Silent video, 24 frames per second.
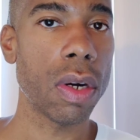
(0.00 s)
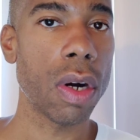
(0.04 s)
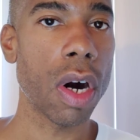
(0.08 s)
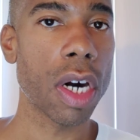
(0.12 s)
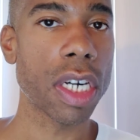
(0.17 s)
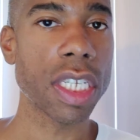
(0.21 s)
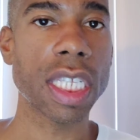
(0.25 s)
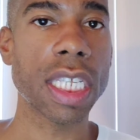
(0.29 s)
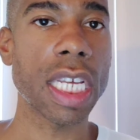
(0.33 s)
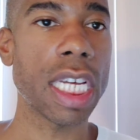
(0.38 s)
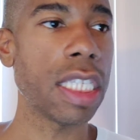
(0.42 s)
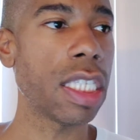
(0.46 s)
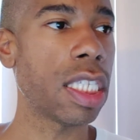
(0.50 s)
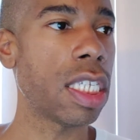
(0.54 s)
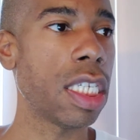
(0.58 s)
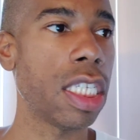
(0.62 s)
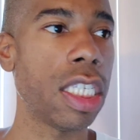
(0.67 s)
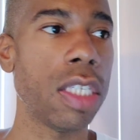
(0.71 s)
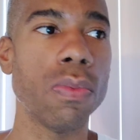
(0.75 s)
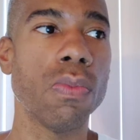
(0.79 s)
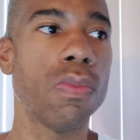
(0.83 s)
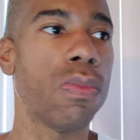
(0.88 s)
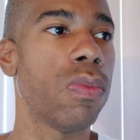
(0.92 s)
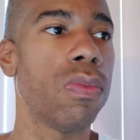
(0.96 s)
are sent
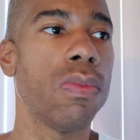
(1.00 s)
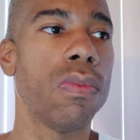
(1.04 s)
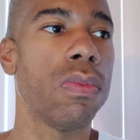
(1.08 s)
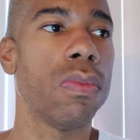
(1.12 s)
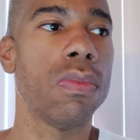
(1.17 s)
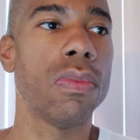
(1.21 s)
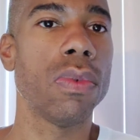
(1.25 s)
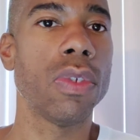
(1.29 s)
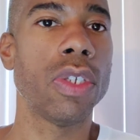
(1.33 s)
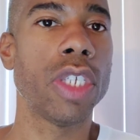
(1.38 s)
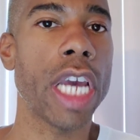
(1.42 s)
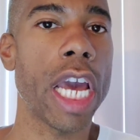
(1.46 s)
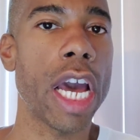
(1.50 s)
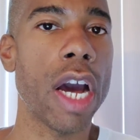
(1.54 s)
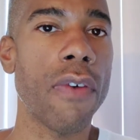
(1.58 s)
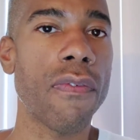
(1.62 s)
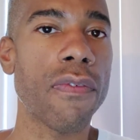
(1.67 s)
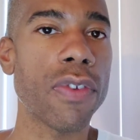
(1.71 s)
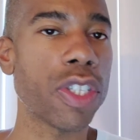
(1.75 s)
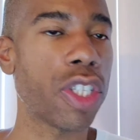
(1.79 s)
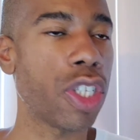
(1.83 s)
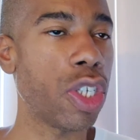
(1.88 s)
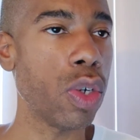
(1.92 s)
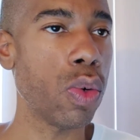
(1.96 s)
to jail
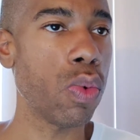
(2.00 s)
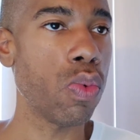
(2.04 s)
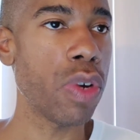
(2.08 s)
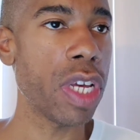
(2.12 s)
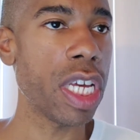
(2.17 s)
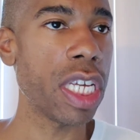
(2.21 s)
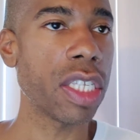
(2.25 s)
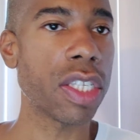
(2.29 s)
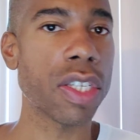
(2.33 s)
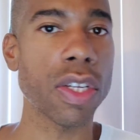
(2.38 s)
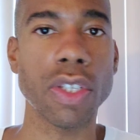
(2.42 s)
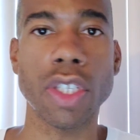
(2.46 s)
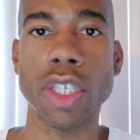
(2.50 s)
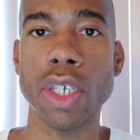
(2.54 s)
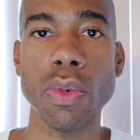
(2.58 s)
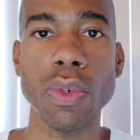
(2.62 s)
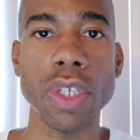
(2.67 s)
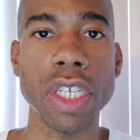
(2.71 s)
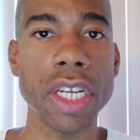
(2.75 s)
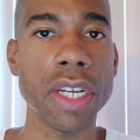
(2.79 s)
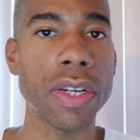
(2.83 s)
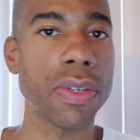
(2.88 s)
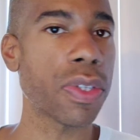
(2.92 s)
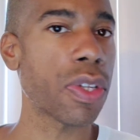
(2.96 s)
for 2 weeks or 2
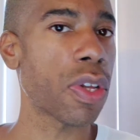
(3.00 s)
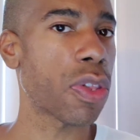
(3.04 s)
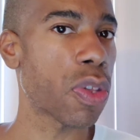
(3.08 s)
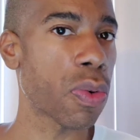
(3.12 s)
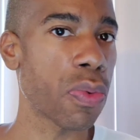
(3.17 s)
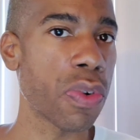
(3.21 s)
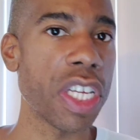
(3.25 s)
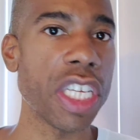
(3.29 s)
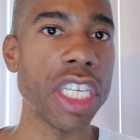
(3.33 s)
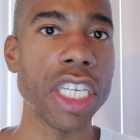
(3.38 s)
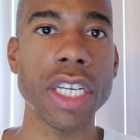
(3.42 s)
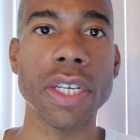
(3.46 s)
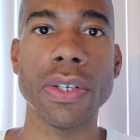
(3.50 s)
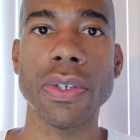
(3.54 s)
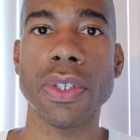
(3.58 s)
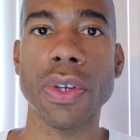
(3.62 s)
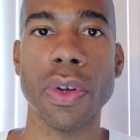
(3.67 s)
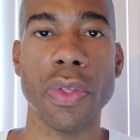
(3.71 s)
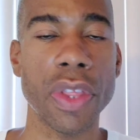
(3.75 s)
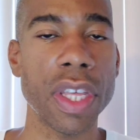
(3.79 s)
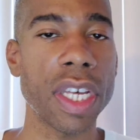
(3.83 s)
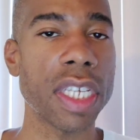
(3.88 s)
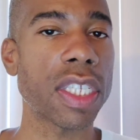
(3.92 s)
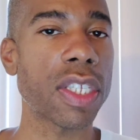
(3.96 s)
years or 3 years
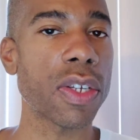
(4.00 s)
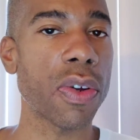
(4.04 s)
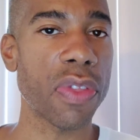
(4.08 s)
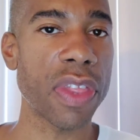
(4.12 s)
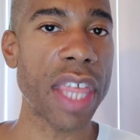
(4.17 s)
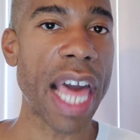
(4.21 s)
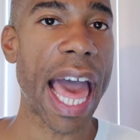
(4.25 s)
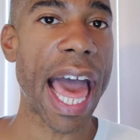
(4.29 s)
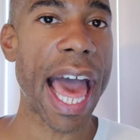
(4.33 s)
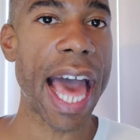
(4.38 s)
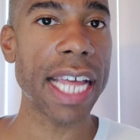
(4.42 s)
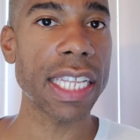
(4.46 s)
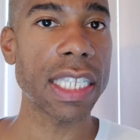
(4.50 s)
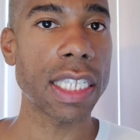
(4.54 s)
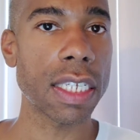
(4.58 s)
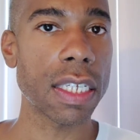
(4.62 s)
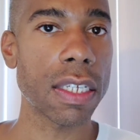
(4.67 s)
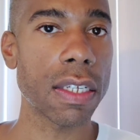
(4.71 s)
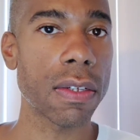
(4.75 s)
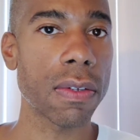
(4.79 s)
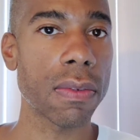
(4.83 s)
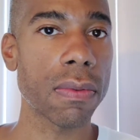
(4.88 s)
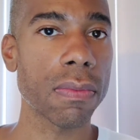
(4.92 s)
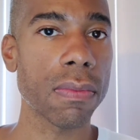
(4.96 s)
or this or that,
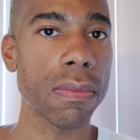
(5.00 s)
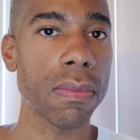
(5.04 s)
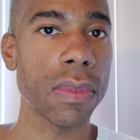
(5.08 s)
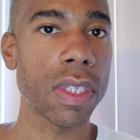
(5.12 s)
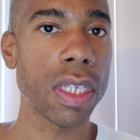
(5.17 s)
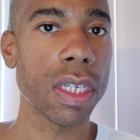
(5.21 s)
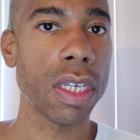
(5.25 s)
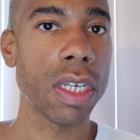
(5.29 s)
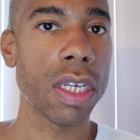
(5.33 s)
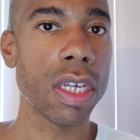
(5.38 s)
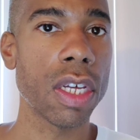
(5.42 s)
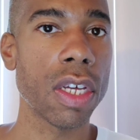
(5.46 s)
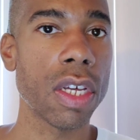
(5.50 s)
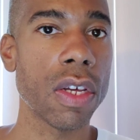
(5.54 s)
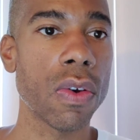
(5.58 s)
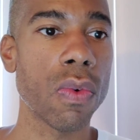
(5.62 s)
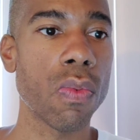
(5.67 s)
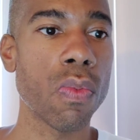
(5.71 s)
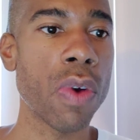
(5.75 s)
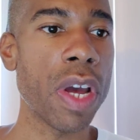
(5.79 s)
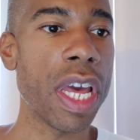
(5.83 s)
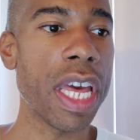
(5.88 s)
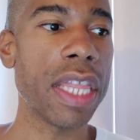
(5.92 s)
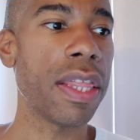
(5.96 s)

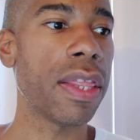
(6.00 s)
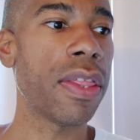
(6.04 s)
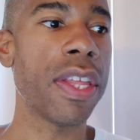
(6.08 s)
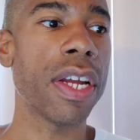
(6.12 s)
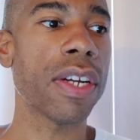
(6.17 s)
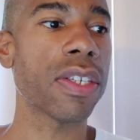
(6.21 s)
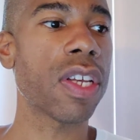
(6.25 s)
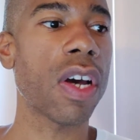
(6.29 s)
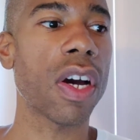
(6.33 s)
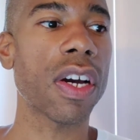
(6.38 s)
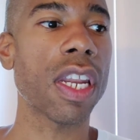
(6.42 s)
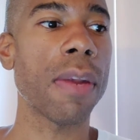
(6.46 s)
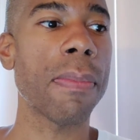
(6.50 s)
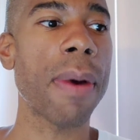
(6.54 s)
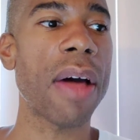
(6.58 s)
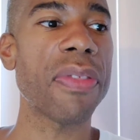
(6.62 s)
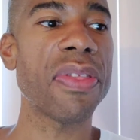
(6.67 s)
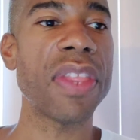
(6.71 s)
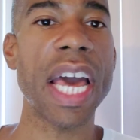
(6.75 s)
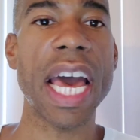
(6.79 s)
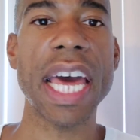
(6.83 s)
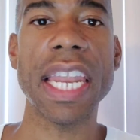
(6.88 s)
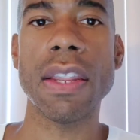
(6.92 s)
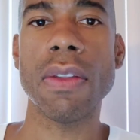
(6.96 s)
when they're talking
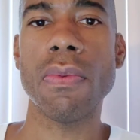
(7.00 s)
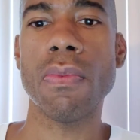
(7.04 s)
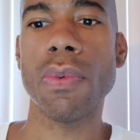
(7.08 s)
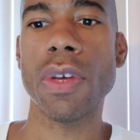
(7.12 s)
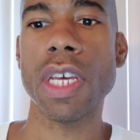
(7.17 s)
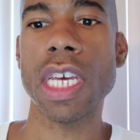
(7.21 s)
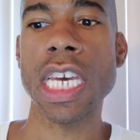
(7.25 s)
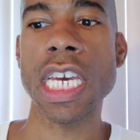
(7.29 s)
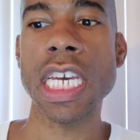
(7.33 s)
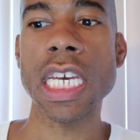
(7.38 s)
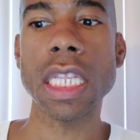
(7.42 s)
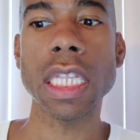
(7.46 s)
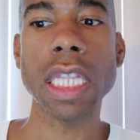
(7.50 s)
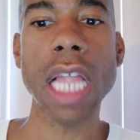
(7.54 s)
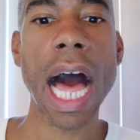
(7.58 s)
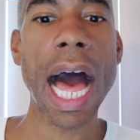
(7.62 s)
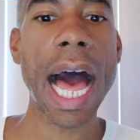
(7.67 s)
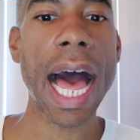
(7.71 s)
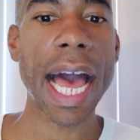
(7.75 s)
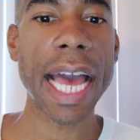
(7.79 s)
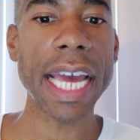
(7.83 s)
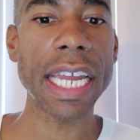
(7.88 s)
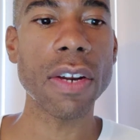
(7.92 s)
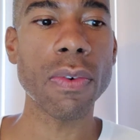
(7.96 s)
about that he
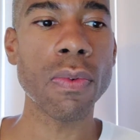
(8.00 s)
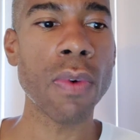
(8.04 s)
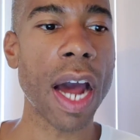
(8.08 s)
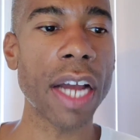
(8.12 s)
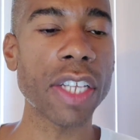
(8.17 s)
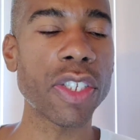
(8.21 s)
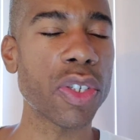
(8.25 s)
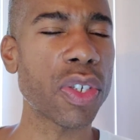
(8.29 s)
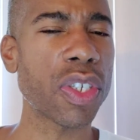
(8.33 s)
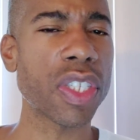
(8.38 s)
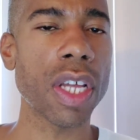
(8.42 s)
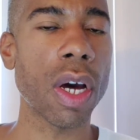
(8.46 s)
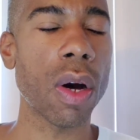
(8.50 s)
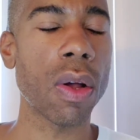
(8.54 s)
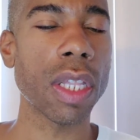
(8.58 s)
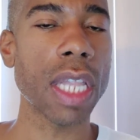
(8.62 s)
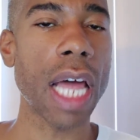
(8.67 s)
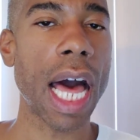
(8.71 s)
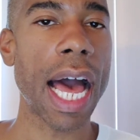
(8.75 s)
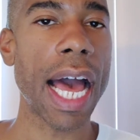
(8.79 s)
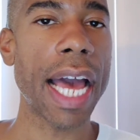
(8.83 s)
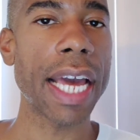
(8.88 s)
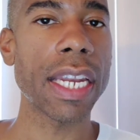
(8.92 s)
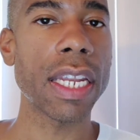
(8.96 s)
lied, Roger Stone
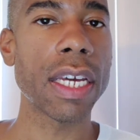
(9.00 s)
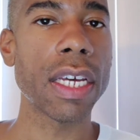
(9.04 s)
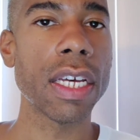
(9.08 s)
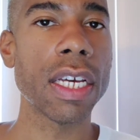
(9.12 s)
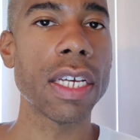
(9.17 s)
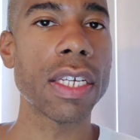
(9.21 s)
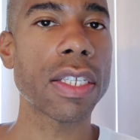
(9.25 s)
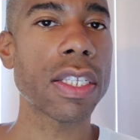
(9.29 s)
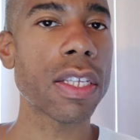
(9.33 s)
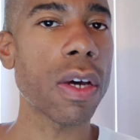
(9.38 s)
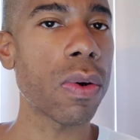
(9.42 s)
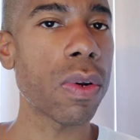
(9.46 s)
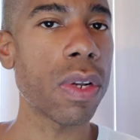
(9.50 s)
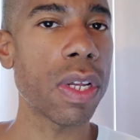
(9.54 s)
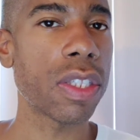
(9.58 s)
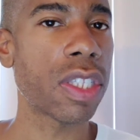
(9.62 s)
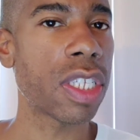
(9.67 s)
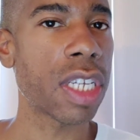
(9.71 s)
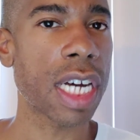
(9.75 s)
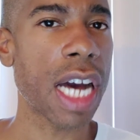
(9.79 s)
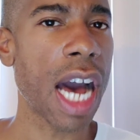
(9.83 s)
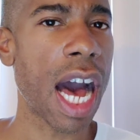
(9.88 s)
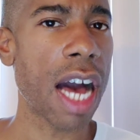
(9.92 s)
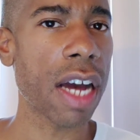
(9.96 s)
lied. So
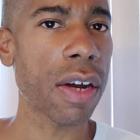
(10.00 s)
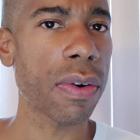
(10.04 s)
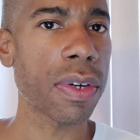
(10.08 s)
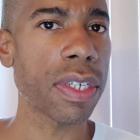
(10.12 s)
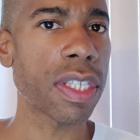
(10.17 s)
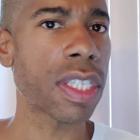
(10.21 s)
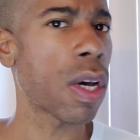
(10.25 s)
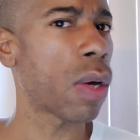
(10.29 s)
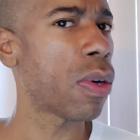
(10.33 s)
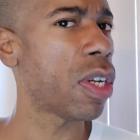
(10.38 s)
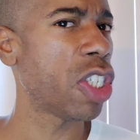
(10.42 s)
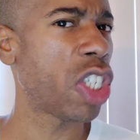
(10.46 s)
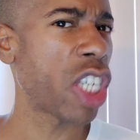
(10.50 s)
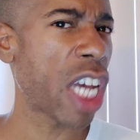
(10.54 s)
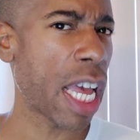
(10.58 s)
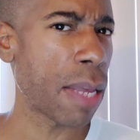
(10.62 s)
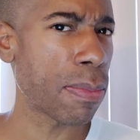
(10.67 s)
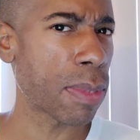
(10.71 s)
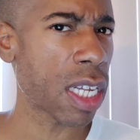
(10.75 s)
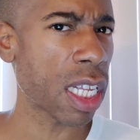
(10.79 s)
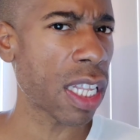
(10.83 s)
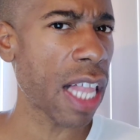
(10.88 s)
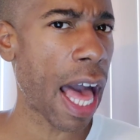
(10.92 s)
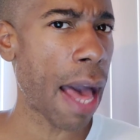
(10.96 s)
to Congress, so to
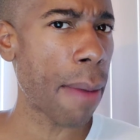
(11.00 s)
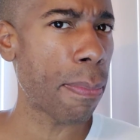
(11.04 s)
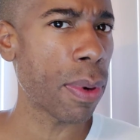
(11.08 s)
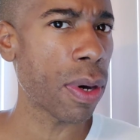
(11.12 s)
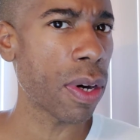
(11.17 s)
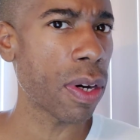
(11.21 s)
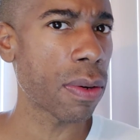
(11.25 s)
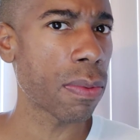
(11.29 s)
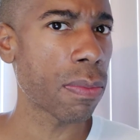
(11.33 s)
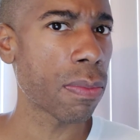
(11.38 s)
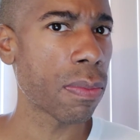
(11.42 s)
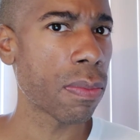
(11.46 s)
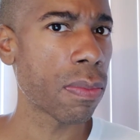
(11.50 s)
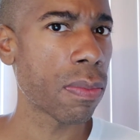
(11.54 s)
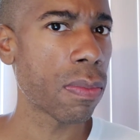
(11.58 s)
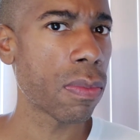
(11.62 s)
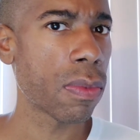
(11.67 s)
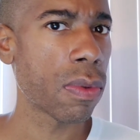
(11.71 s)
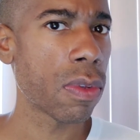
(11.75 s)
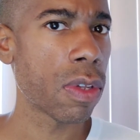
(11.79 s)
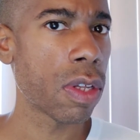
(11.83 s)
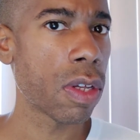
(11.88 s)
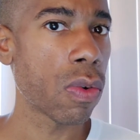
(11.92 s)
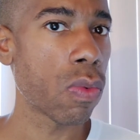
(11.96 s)
James Clapper.
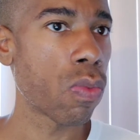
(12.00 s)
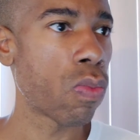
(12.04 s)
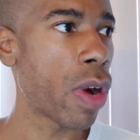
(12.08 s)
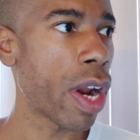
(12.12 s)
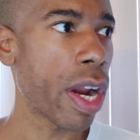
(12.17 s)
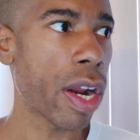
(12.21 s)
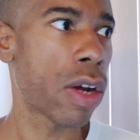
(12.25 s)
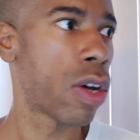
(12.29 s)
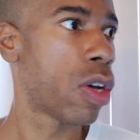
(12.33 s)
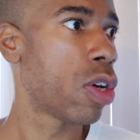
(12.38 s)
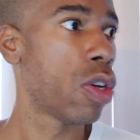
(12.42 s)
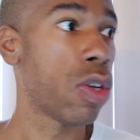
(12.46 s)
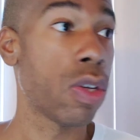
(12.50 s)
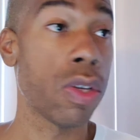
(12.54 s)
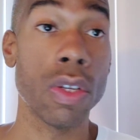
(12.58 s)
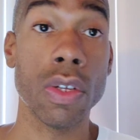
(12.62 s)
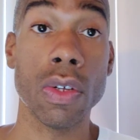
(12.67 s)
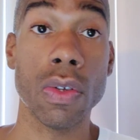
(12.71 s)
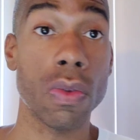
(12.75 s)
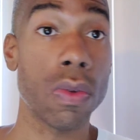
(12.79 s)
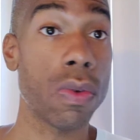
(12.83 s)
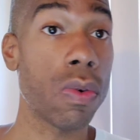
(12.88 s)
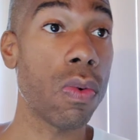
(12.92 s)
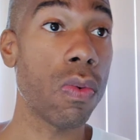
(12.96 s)

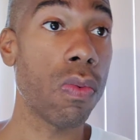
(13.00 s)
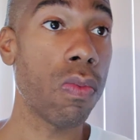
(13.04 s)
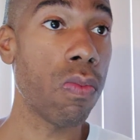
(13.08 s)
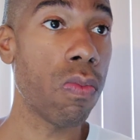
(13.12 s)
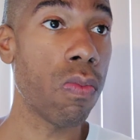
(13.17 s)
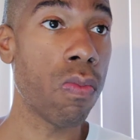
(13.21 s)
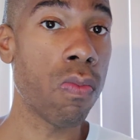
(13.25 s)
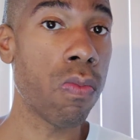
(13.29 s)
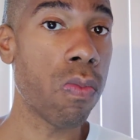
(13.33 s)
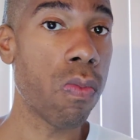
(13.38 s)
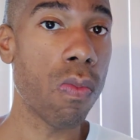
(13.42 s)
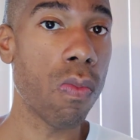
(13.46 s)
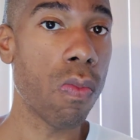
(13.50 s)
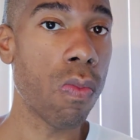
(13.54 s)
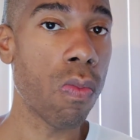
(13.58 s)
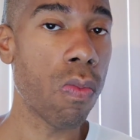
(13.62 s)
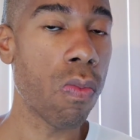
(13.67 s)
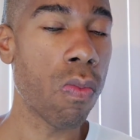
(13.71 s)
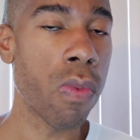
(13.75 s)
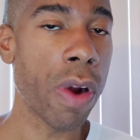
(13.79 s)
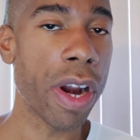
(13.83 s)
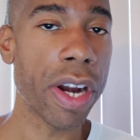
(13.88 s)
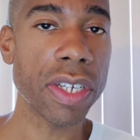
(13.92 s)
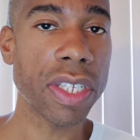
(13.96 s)

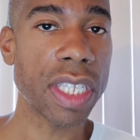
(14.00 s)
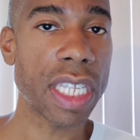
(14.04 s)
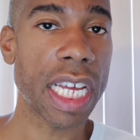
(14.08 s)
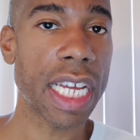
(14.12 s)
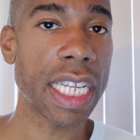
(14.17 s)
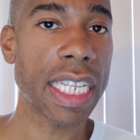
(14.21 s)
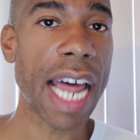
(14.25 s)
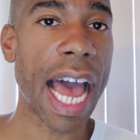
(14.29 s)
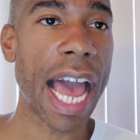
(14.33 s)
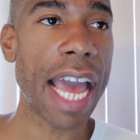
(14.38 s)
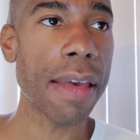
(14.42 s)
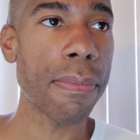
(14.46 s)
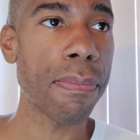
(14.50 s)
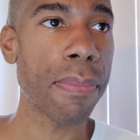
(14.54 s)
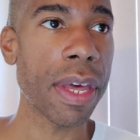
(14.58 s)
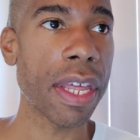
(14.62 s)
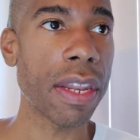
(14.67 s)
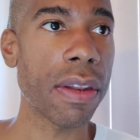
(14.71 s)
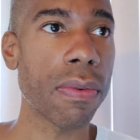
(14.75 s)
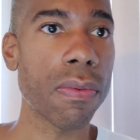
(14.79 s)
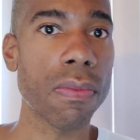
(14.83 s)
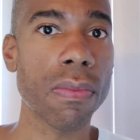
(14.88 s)
Where's the indictment?